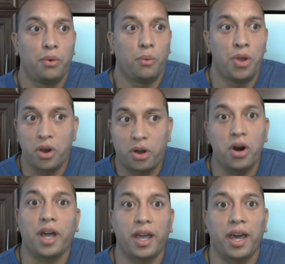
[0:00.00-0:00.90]
when you're
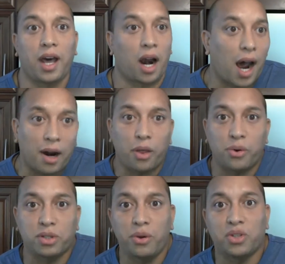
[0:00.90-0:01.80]
cooking it, a lot of
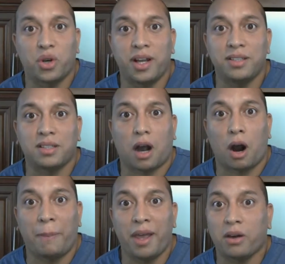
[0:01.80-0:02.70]
those nutrients
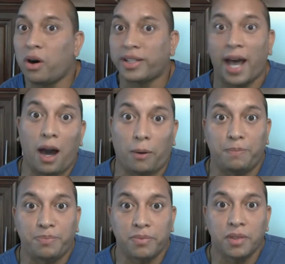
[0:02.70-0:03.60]
are being cooked out.
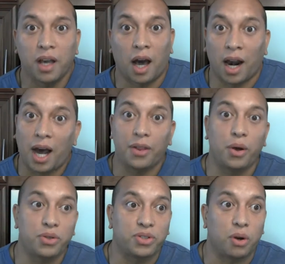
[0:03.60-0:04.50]
A lot of
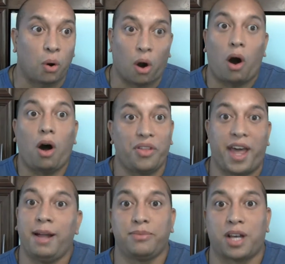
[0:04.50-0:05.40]
those, or all the
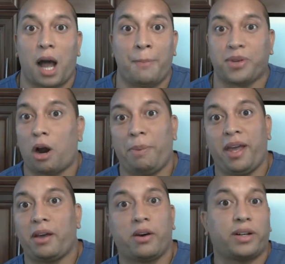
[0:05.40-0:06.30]
enzymes are
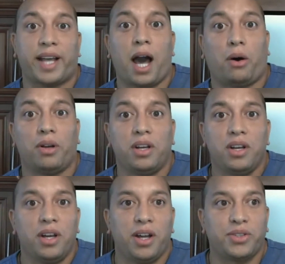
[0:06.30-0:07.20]
being cooked out.
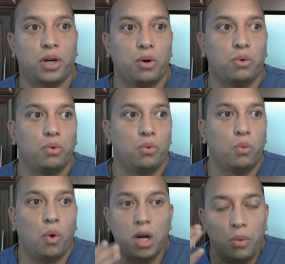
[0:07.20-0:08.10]
And so
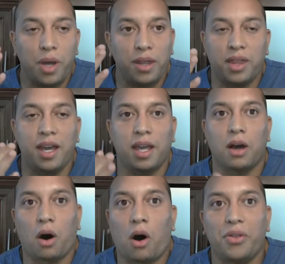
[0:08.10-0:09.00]
what are we
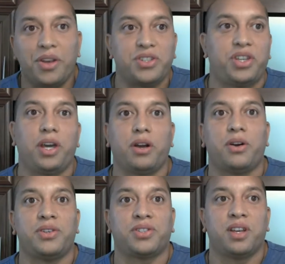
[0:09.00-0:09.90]
thinking all these
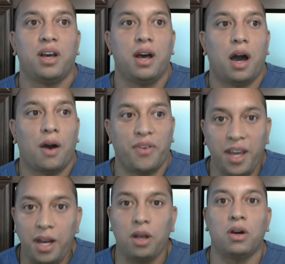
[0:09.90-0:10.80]
years of
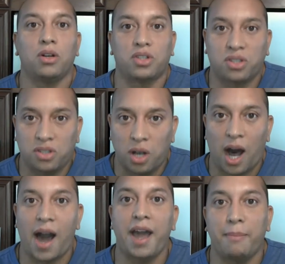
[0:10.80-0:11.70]
eating
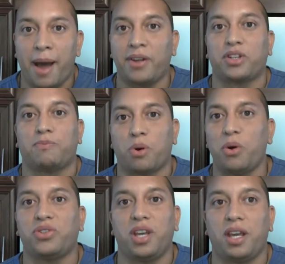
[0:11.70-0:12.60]
high amounts of
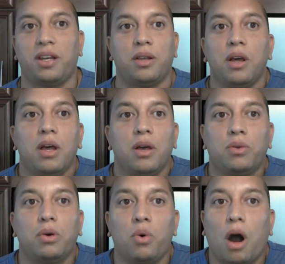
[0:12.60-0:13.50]
protein?
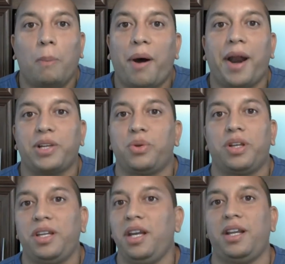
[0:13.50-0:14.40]
Do our bodies
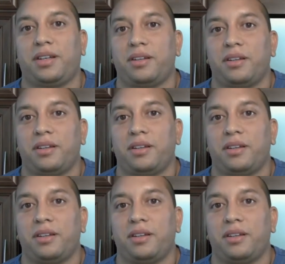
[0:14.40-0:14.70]
really need it?